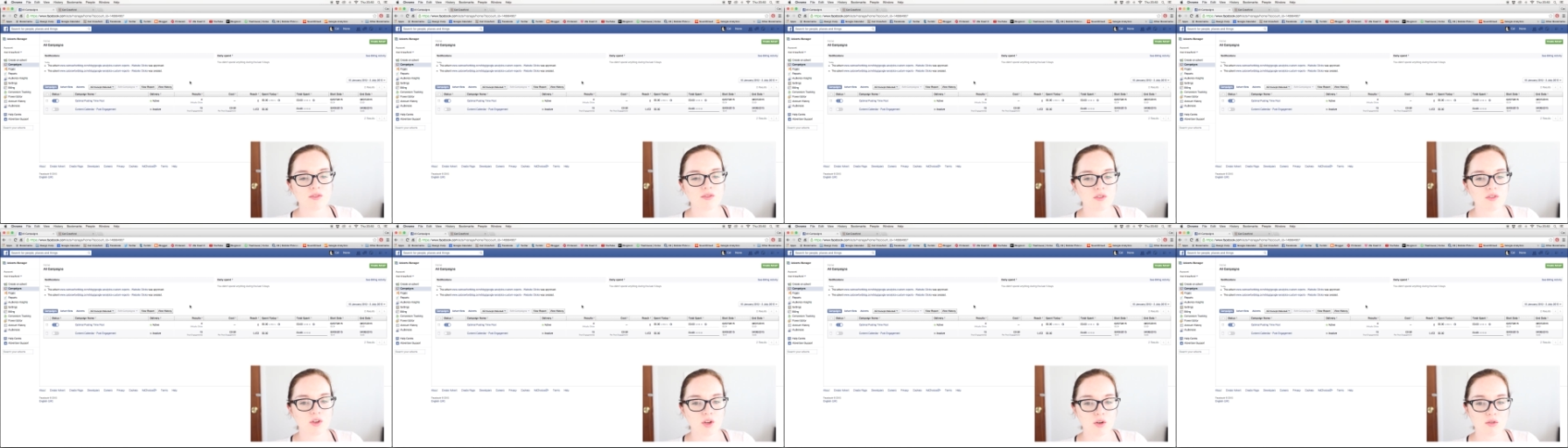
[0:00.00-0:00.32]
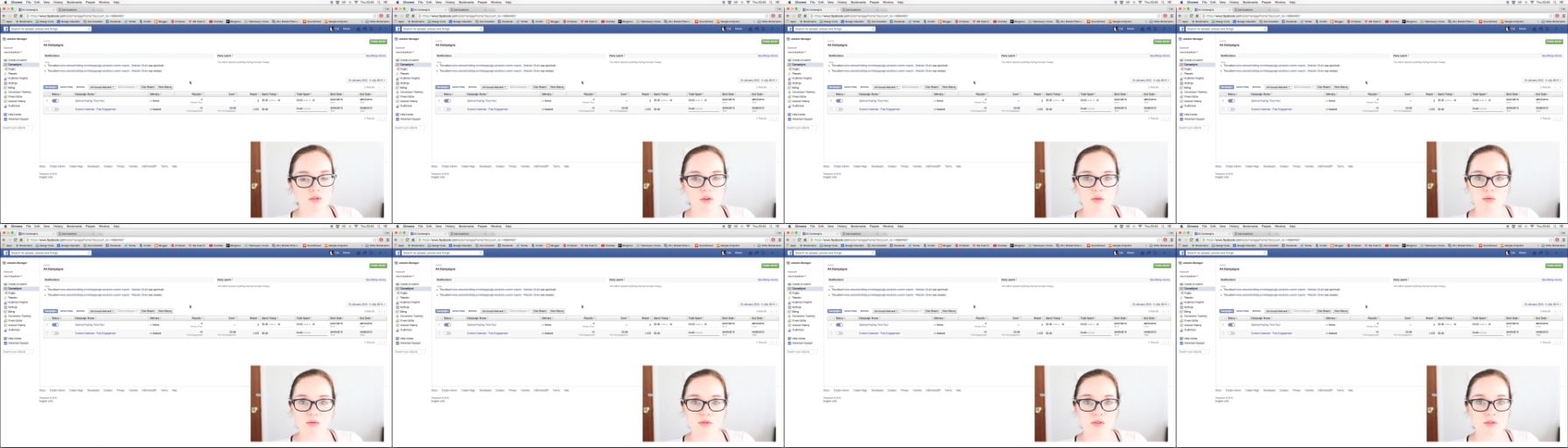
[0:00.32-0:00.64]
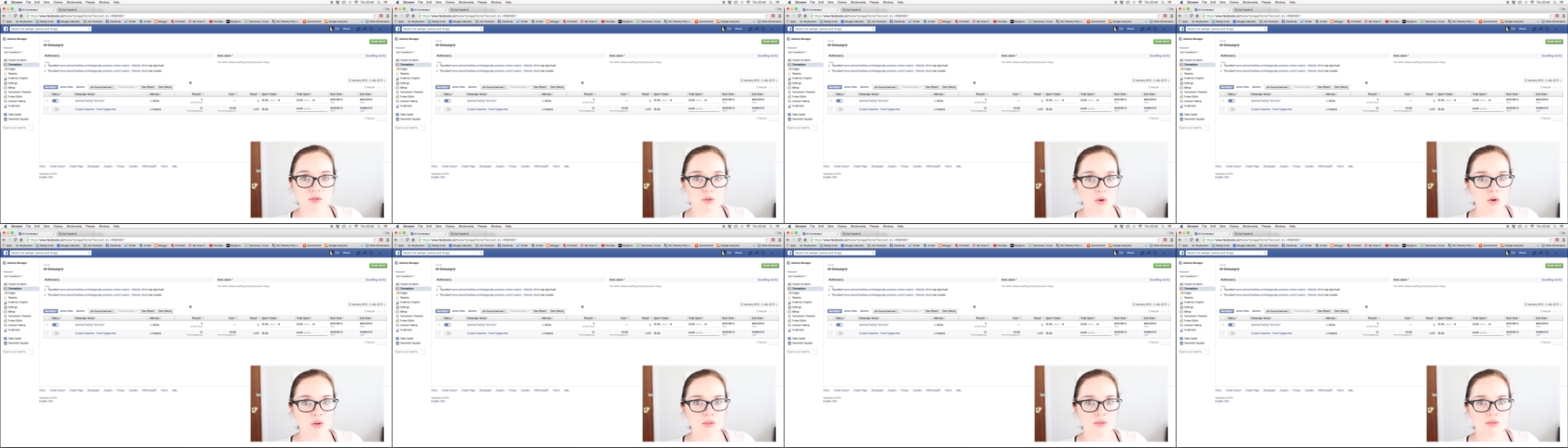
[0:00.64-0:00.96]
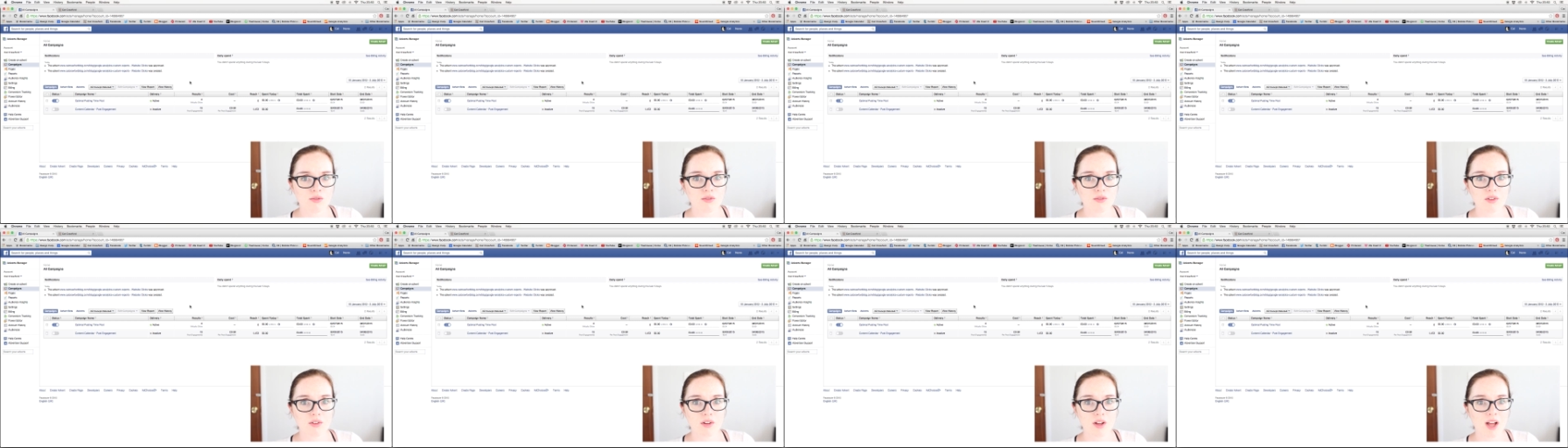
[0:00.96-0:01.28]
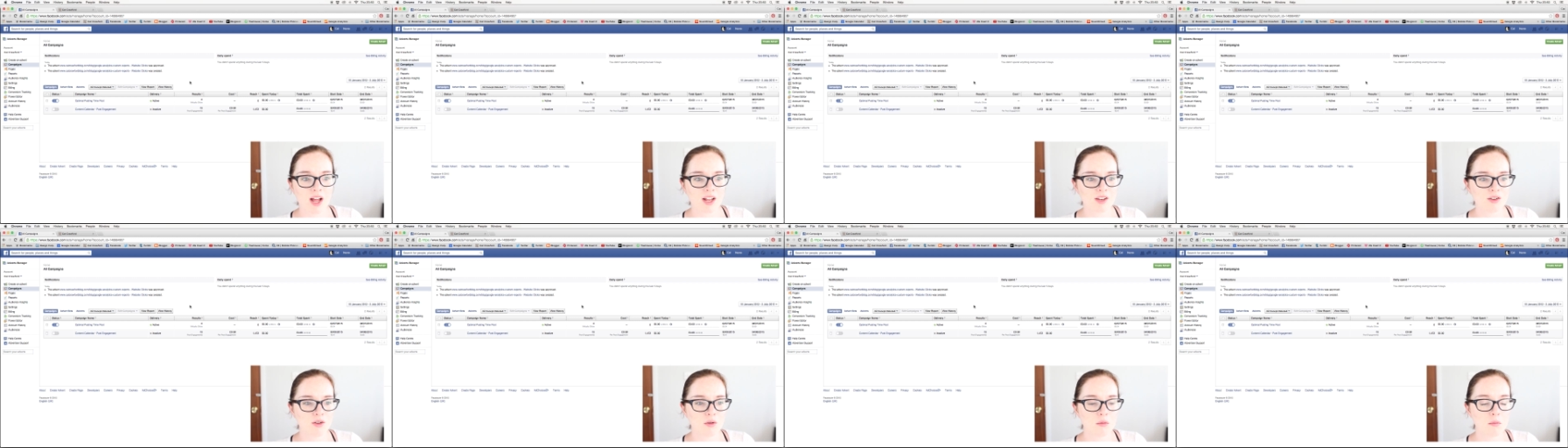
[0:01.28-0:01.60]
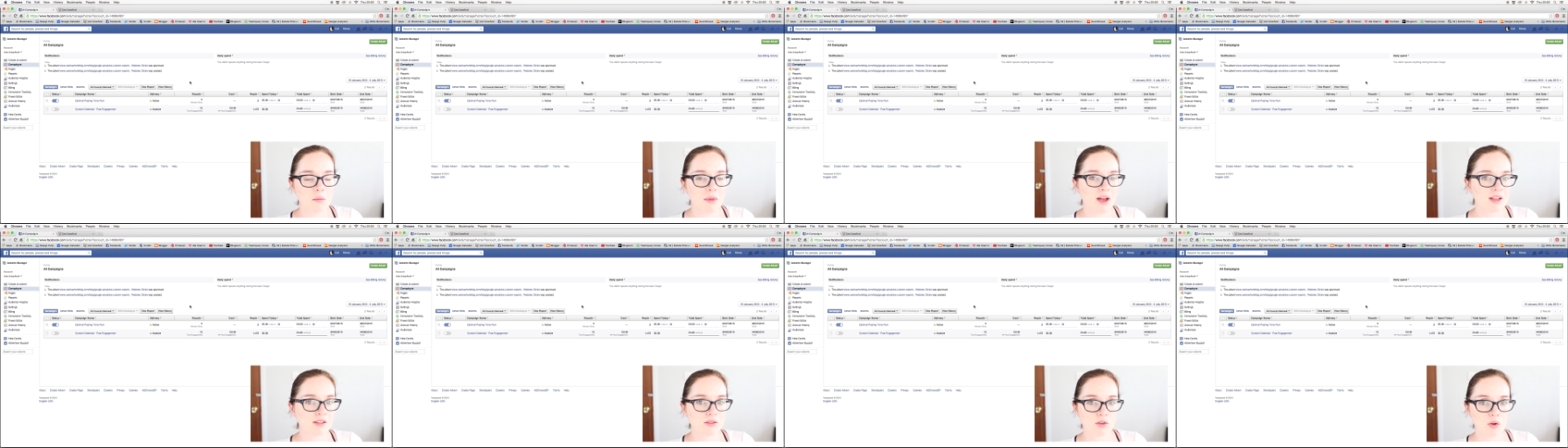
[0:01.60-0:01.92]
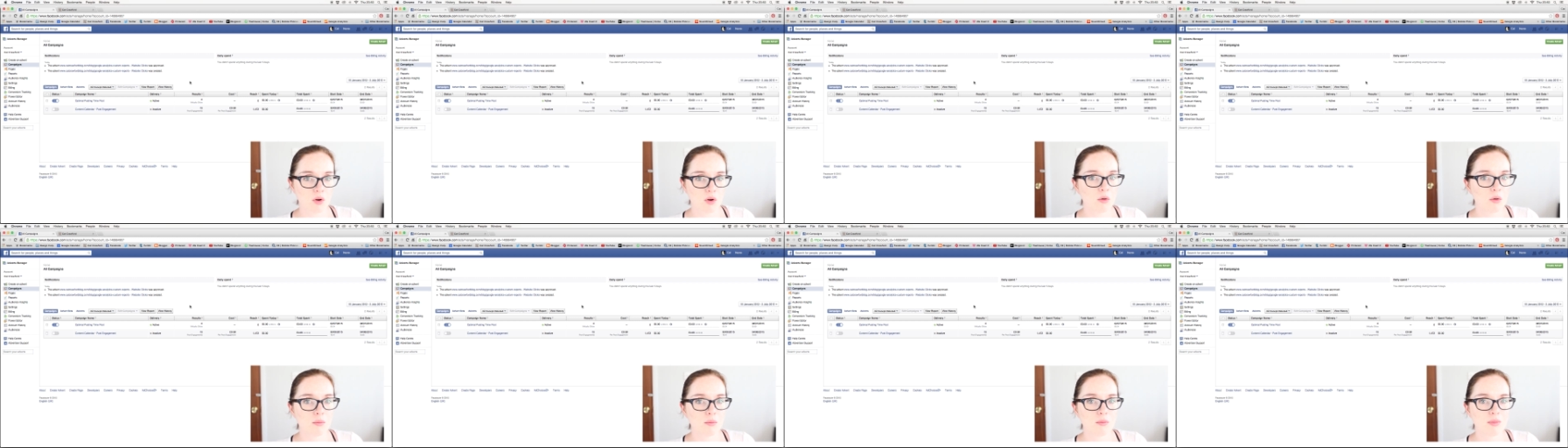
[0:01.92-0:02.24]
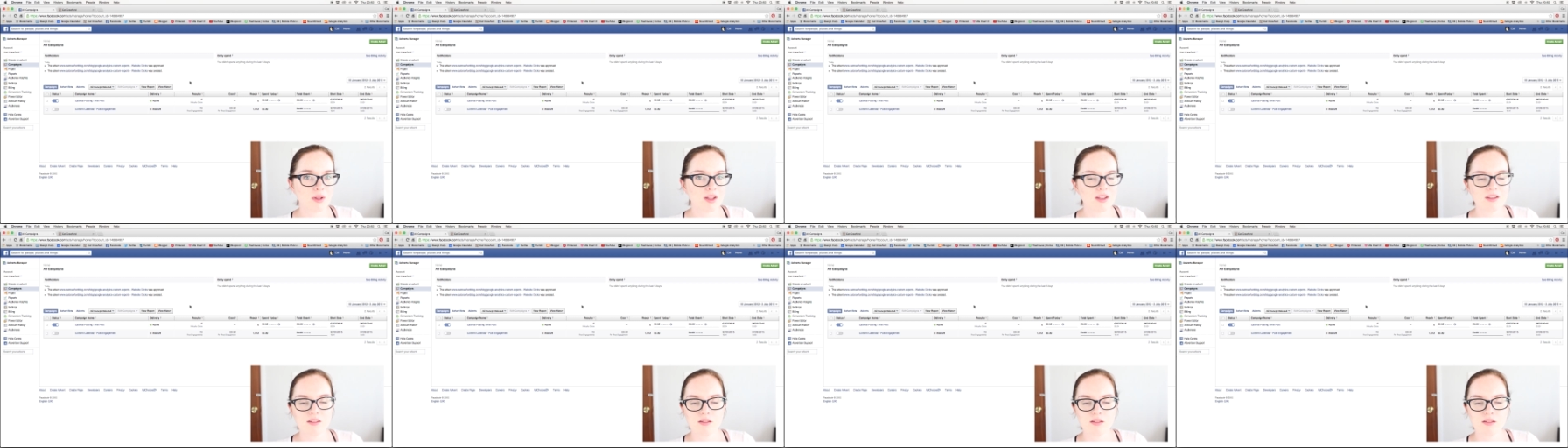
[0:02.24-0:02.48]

for your own stuff, and you mess up,